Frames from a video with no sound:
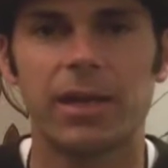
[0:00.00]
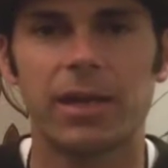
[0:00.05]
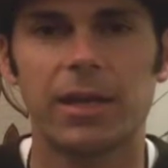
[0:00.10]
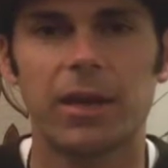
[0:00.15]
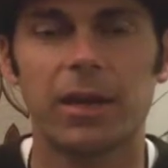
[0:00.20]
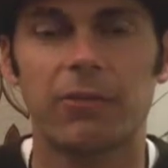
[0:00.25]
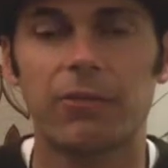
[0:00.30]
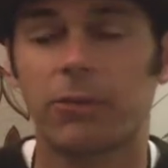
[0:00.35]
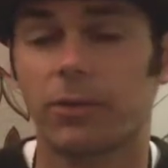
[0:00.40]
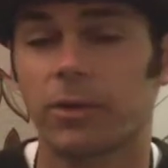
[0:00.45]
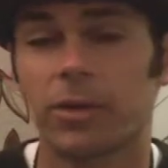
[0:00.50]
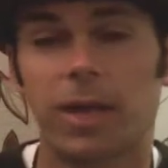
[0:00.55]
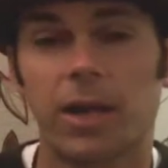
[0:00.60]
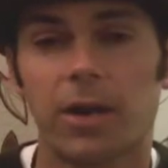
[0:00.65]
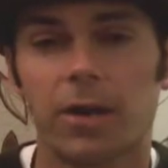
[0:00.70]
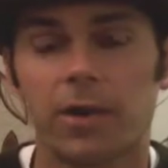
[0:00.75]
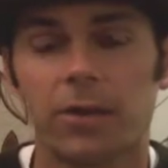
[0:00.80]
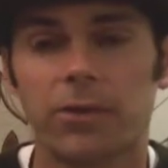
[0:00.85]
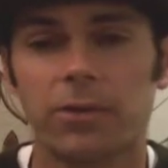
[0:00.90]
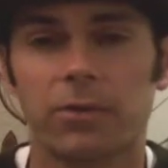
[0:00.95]
of your
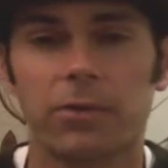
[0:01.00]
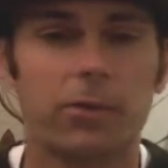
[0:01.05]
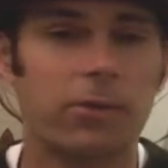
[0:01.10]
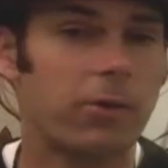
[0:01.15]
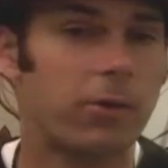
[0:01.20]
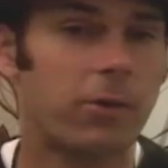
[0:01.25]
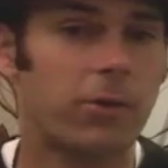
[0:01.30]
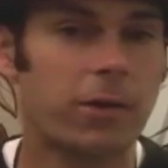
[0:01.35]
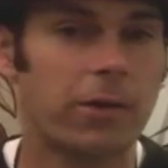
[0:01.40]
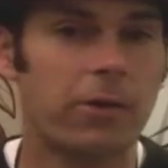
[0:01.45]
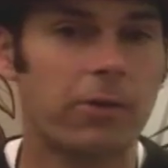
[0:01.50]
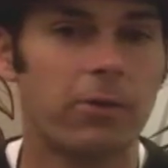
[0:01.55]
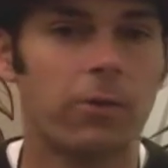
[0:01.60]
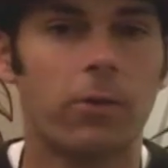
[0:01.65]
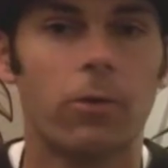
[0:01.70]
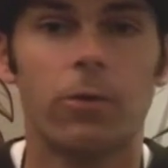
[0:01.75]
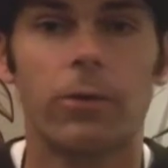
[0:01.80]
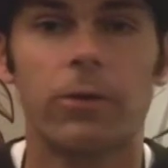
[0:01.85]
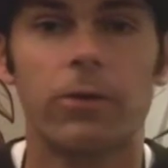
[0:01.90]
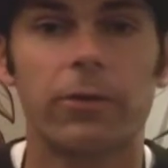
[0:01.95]
character or your hero
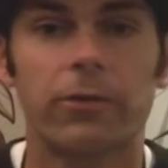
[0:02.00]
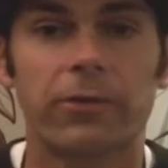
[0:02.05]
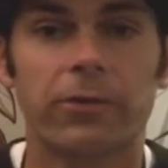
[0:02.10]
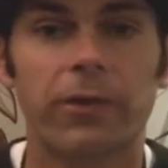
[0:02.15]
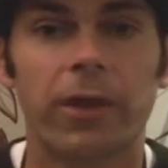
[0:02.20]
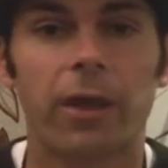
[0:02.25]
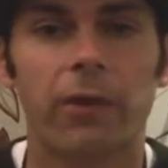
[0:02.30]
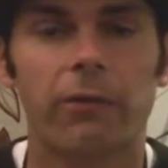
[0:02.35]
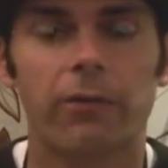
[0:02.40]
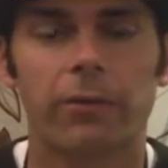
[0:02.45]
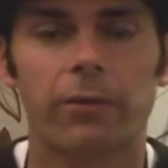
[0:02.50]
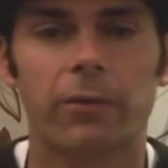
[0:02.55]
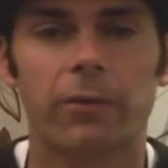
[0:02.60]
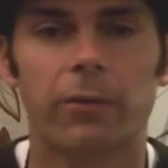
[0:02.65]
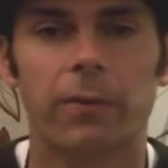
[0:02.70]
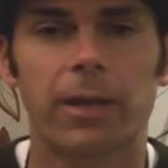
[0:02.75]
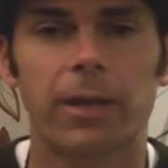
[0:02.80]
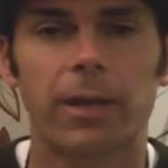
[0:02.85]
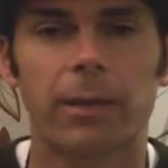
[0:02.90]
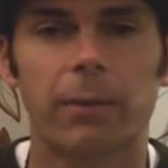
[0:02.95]
or yourself. If you're
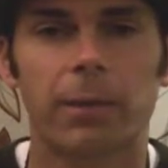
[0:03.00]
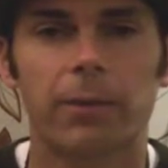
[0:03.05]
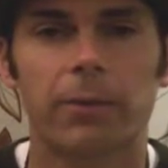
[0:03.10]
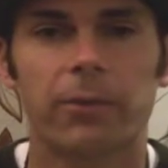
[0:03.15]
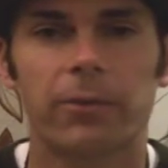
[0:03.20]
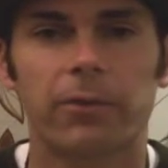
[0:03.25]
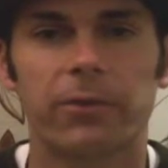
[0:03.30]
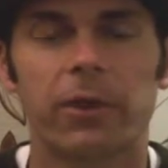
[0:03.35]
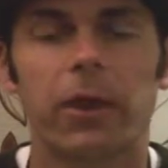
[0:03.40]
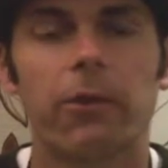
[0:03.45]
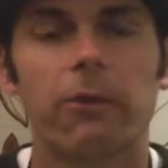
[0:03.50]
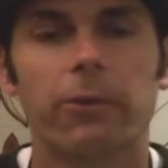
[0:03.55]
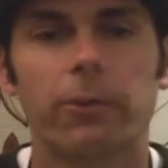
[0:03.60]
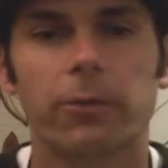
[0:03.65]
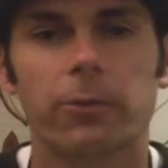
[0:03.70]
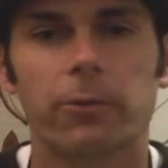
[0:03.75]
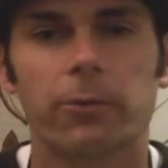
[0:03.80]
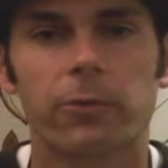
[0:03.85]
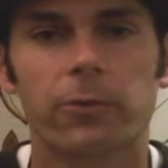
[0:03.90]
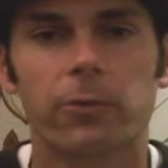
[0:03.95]
writing about yourself in
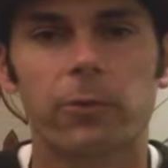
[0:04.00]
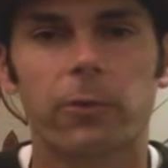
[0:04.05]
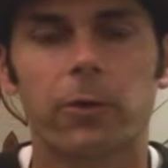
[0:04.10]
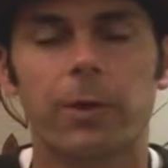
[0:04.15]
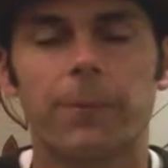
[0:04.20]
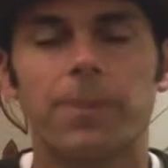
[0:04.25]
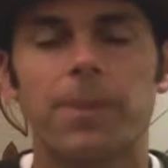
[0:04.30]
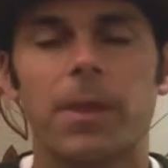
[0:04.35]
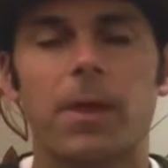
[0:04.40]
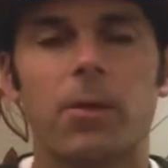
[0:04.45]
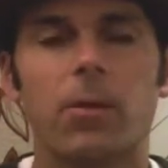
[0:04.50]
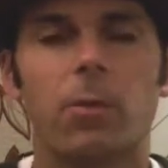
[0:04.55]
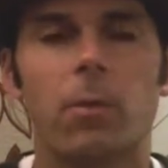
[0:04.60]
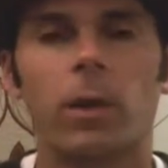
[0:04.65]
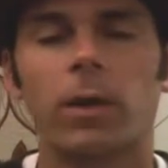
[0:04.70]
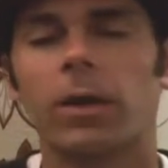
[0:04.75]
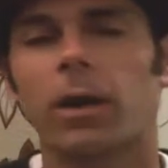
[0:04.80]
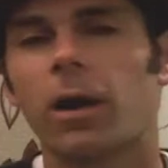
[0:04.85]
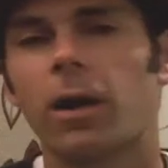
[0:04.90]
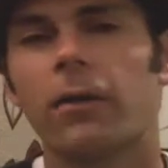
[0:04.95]
your story,
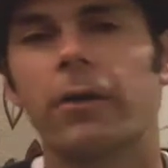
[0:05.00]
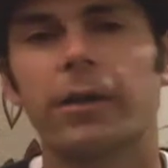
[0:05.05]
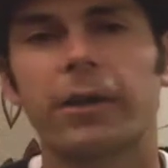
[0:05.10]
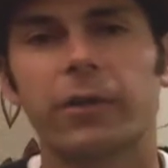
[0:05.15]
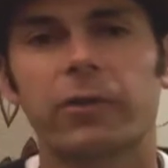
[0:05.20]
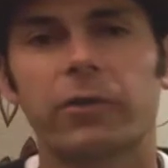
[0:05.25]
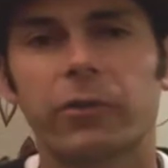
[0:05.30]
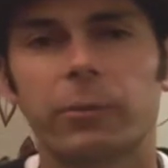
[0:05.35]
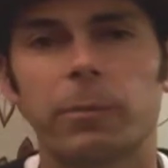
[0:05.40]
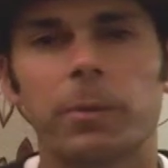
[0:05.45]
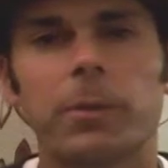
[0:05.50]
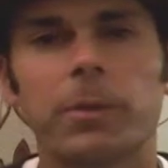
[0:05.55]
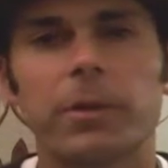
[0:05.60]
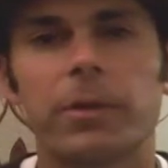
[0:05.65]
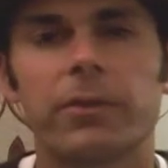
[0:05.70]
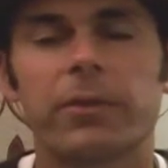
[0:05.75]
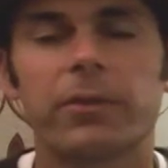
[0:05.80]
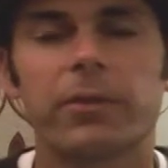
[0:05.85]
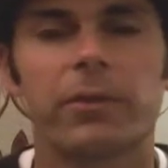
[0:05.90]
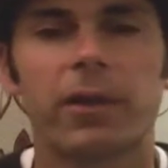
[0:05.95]
what are the
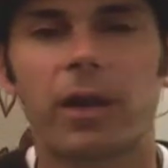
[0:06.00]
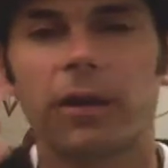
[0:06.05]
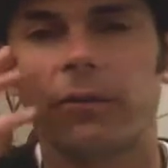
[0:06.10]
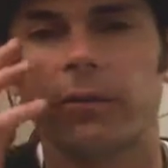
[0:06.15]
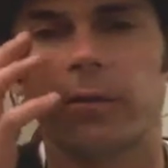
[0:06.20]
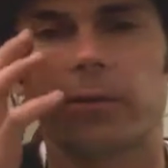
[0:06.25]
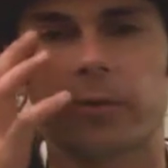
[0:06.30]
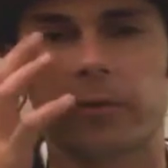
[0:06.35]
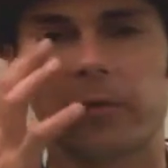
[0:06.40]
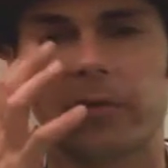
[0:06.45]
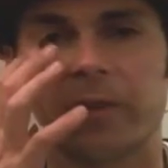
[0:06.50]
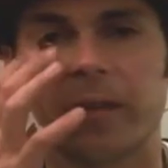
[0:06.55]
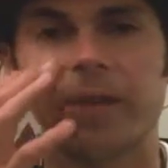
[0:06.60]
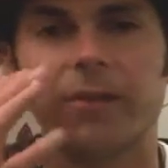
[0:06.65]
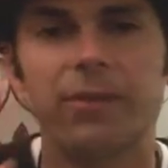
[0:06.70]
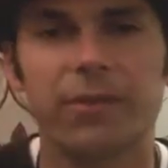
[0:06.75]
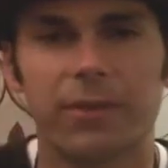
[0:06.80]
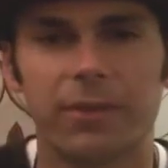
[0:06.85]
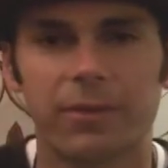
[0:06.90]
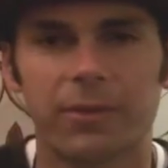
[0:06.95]
experiences of your
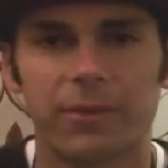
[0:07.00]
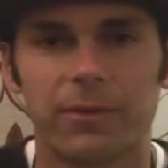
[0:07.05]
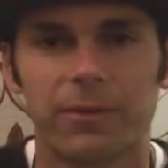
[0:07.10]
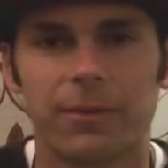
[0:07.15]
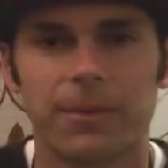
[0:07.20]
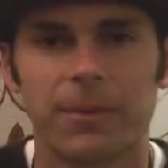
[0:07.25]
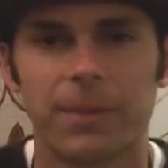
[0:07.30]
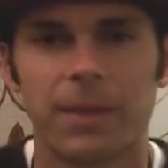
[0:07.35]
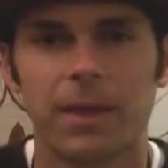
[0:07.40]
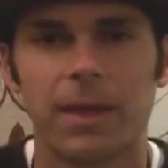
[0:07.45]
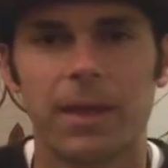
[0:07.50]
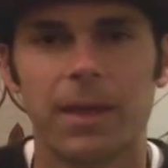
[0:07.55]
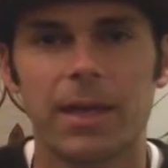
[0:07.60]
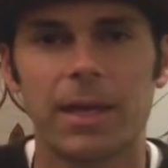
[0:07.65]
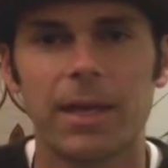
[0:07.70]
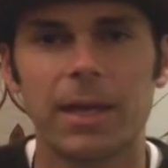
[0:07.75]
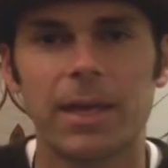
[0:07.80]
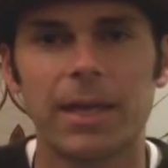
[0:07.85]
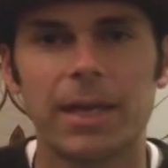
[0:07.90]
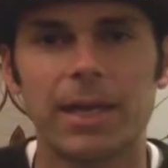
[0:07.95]
senses
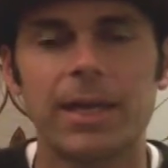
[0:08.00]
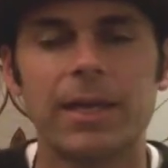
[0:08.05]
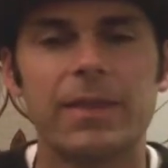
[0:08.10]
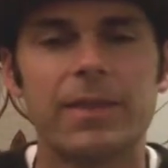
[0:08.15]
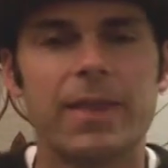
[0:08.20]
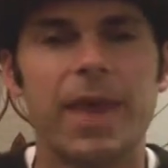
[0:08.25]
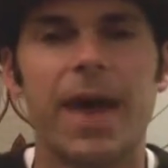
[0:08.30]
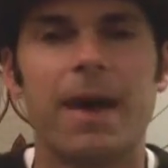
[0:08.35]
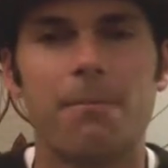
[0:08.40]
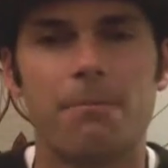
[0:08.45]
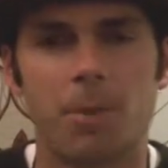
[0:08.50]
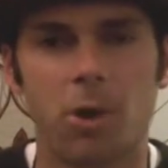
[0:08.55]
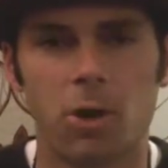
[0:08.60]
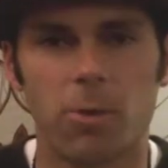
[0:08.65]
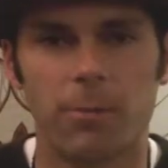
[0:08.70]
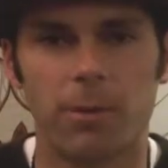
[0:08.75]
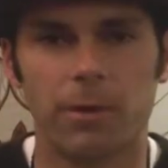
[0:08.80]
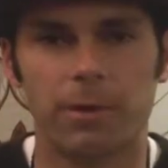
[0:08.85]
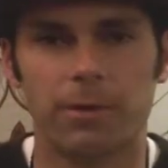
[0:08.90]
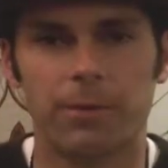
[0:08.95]
in that
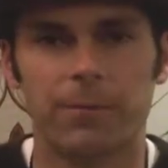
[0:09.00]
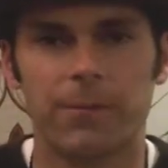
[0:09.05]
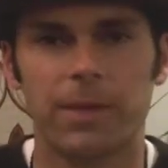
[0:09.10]
moment?